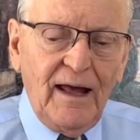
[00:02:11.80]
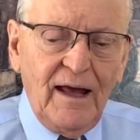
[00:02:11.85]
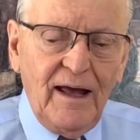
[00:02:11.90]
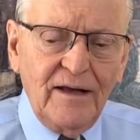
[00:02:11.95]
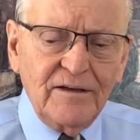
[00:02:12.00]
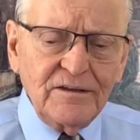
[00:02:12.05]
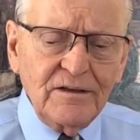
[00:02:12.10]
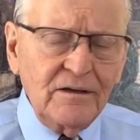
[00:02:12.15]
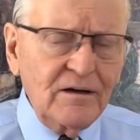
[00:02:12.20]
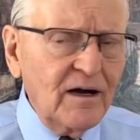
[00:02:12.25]

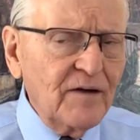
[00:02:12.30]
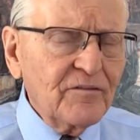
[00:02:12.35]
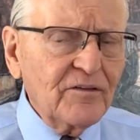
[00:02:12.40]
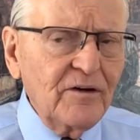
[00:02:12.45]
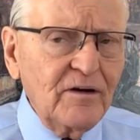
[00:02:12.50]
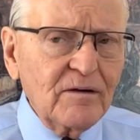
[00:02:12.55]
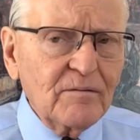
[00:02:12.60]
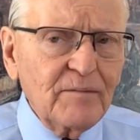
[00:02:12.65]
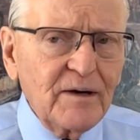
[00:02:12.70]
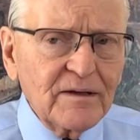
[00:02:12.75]
And you know, I've
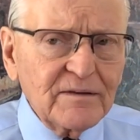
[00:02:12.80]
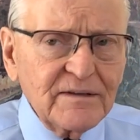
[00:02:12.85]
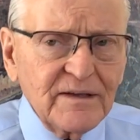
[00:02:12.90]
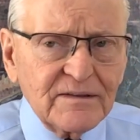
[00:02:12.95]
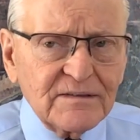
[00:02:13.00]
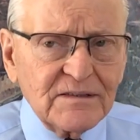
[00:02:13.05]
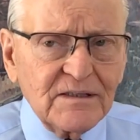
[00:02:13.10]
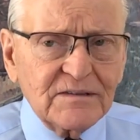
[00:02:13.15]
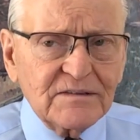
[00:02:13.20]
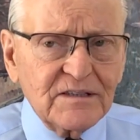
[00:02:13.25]
thought about
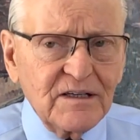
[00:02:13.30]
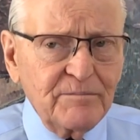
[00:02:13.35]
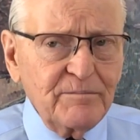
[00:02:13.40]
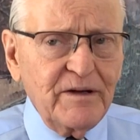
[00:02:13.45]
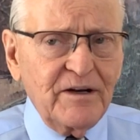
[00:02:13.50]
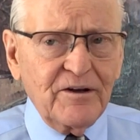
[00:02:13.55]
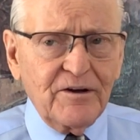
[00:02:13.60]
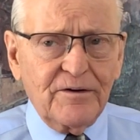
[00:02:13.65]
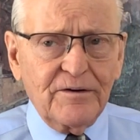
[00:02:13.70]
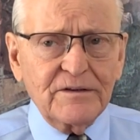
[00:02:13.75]
that since I've
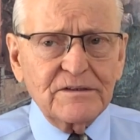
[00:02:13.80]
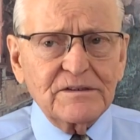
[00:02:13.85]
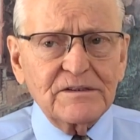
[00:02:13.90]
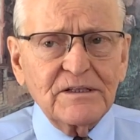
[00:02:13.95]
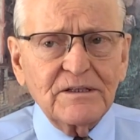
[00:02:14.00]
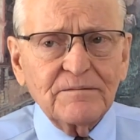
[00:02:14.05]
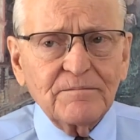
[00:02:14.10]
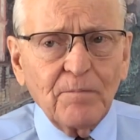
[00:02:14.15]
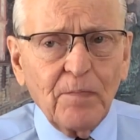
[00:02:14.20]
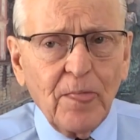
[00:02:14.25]
been a
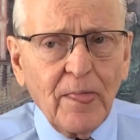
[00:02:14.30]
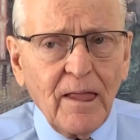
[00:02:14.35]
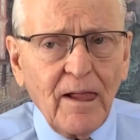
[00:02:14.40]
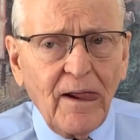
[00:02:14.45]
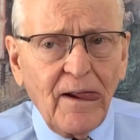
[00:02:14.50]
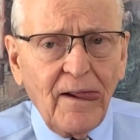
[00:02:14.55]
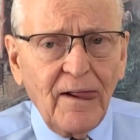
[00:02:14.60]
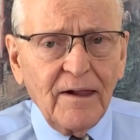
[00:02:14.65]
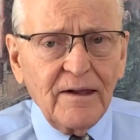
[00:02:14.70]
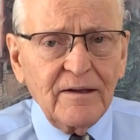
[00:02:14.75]
Christian.
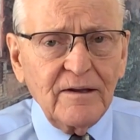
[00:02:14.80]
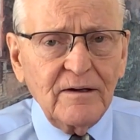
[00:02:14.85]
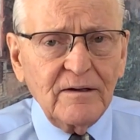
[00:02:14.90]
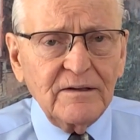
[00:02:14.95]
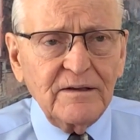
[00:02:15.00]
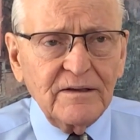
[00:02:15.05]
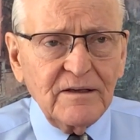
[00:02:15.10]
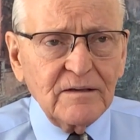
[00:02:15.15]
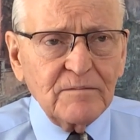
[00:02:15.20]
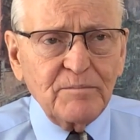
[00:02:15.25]
You know,
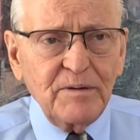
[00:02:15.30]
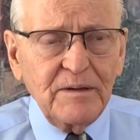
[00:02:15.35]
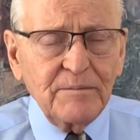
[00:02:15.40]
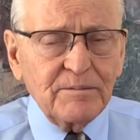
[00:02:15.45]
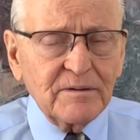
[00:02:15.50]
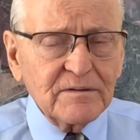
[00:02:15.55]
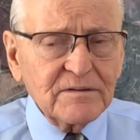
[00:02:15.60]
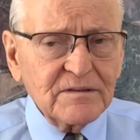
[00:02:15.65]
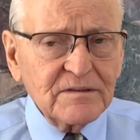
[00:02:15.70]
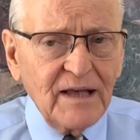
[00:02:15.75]
you get
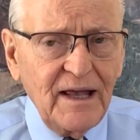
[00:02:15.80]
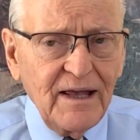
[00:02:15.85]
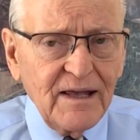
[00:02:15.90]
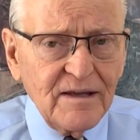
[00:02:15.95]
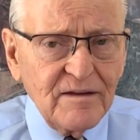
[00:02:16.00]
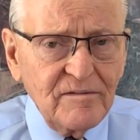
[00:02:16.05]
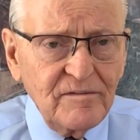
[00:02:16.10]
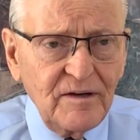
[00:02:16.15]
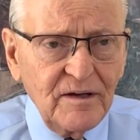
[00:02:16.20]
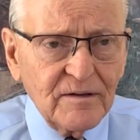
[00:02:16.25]
people
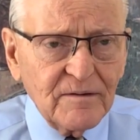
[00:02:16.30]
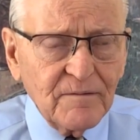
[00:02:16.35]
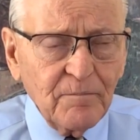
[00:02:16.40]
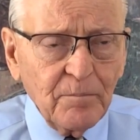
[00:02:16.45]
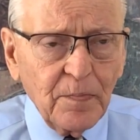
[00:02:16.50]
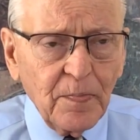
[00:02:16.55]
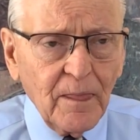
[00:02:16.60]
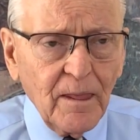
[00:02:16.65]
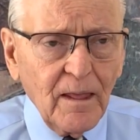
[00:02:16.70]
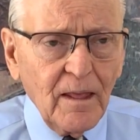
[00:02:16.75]
saved,
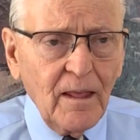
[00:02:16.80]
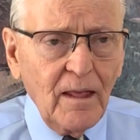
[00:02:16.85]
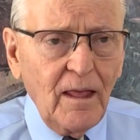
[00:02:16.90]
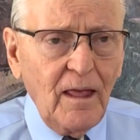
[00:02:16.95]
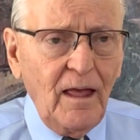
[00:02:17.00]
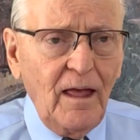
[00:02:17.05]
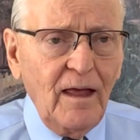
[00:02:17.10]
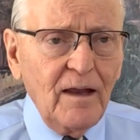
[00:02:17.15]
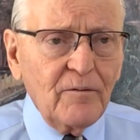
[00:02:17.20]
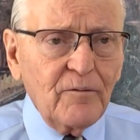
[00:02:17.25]

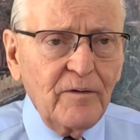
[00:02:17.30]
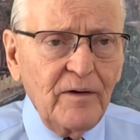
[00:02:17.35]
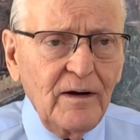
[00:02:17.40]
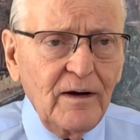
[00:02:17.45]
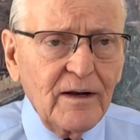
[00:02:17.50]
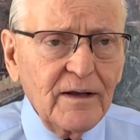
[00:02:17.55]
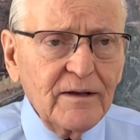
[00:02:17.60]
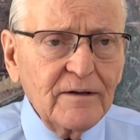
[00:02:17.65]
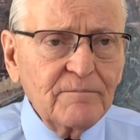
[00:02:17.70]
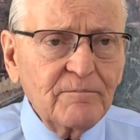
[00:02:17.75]
and
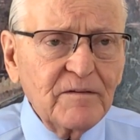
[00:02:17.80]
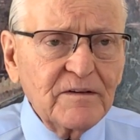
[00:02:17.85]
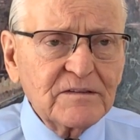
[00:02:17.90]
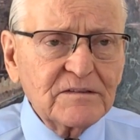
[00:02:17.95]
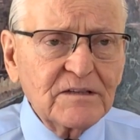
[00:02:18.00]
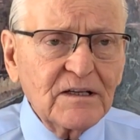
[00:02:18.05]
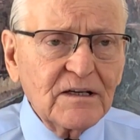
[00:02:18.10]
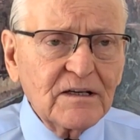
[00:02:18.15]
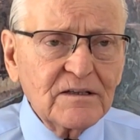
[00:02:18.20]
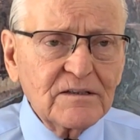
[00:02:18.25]
really,
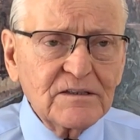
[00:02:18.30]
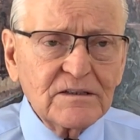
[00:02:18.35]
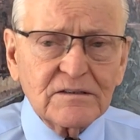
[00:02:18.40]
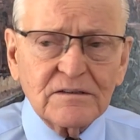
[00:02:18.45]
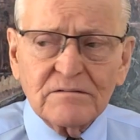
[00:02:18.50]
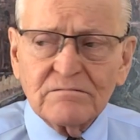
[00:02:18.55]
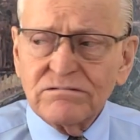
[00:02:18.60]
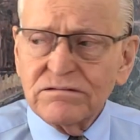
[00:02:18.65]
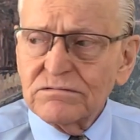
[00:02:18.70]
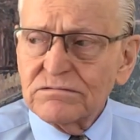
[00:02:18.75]
instead of
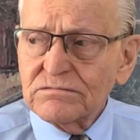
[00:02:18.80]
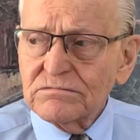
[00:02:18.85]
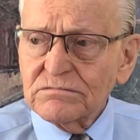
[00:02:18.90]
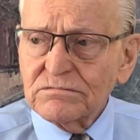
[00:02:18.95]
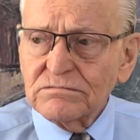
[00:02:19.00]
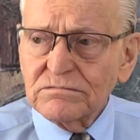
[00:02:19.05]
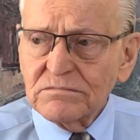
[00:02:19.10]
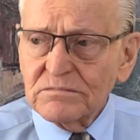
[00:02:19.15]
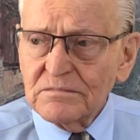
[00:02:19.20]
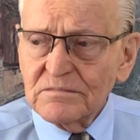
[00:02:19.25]
just,
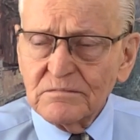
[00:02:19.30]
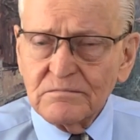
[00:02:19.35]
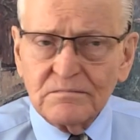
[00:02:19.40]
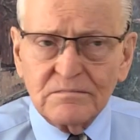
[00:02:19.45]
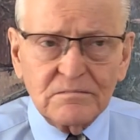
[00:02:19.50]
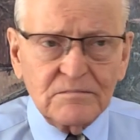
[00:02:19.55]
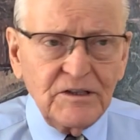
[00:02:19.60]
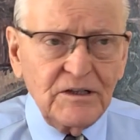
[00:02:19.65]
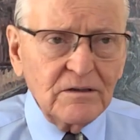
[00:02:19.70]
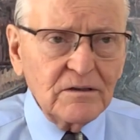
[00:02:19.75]

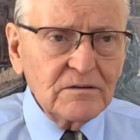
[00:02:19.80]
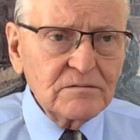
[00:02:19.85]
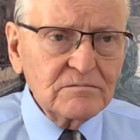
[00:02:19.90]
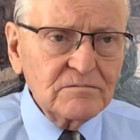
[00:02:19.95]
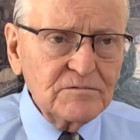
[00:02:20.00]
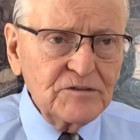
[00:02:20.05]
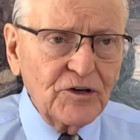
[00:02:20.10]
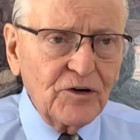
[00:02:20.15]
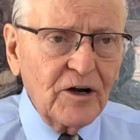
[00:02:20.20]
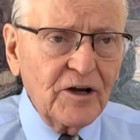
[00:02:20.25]
you know,
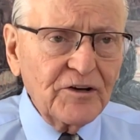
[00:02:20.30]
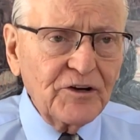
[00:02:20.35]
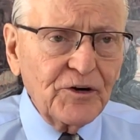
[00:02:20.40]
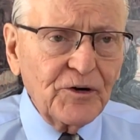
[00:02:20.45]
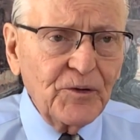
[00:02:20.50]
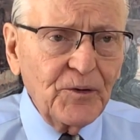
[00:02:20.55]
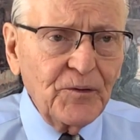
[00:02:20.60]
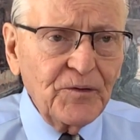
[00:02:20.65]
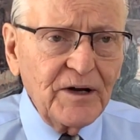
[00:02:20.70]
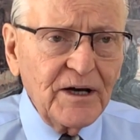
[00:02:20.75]
you're on
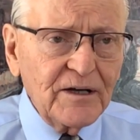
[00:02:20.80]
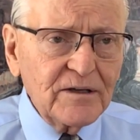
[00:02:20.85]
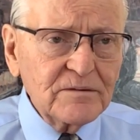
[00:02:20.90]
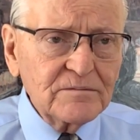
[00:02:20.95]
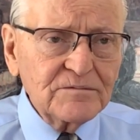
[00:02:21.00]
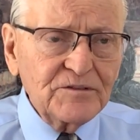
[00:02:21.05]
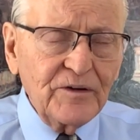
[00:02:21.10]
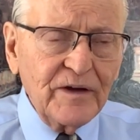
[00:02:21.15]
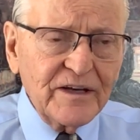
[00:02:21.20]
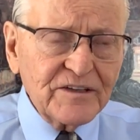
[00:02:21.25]
your own now,
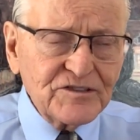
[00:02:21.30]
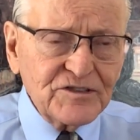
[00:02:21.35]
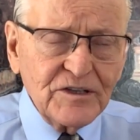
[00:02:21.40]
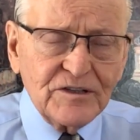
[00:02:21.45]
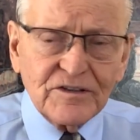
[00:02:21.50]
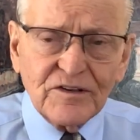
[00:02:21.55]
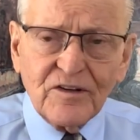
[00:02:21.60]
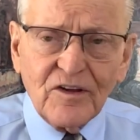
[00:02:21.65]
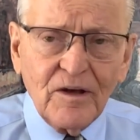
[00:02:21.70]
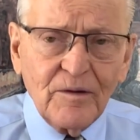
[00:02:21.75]
you ask
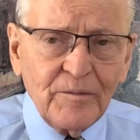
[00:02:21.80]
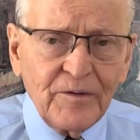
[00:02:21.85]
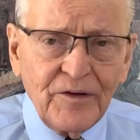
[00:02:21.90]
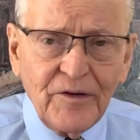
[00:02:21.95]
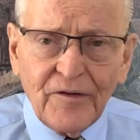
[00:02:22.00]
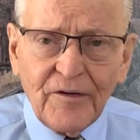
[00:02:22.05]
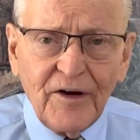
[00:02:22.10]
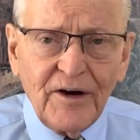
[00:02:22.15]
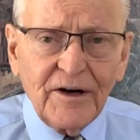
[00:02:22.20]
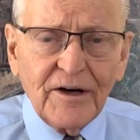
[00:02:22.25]
Jesus to come in
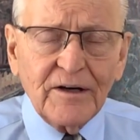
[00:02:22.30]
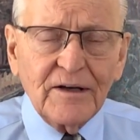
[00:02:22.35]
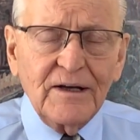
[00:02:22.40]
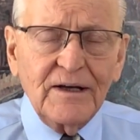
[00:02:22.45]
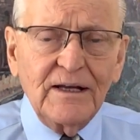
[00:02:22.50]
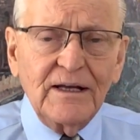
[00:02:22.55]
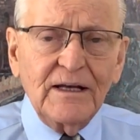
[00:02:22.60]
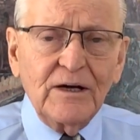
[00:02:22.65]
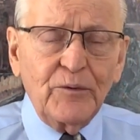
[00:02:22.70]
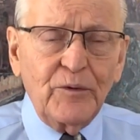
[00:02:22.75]
your heart,
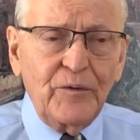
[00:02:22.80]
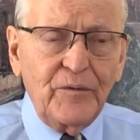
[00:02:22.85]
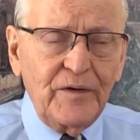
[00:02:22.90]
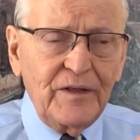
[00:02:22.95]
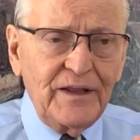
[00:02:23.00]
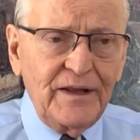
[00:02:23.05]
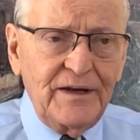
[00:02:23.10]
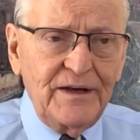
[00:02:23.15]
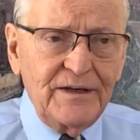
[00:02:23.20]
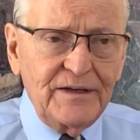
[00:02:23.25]
we
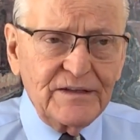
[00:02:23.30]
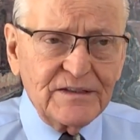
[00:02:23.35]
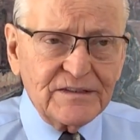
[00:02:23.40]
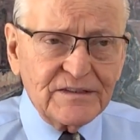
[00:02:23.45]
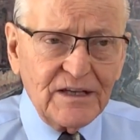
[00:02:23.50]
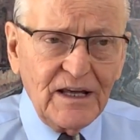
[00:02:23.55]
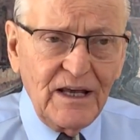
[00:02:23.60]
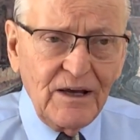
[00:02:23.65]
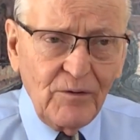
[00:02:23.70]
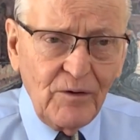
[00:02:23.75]
really need to
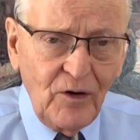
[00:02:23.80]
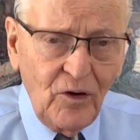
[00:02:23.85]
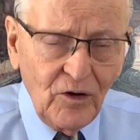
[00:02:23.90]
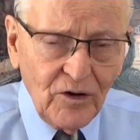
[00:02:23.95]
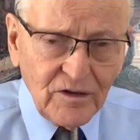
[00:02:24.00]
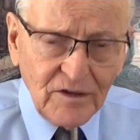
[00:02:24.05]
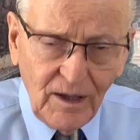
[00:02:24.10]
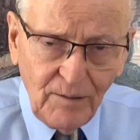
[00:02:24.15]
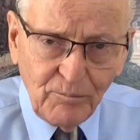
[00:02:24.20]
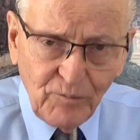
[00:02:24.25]
stay
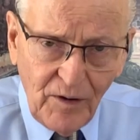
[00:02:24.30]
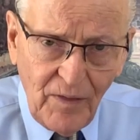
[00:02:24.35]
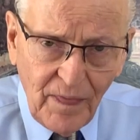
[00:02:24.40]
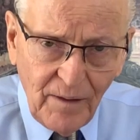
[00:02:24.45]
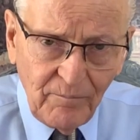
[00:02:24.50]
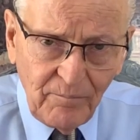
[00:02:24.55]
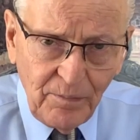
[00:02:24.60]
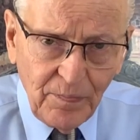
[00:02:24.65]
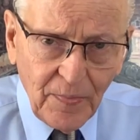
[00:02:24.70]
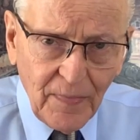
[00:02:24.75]
hooked up with
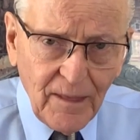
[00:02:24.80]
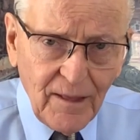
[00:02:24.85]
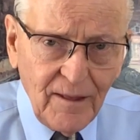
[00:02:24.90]
them,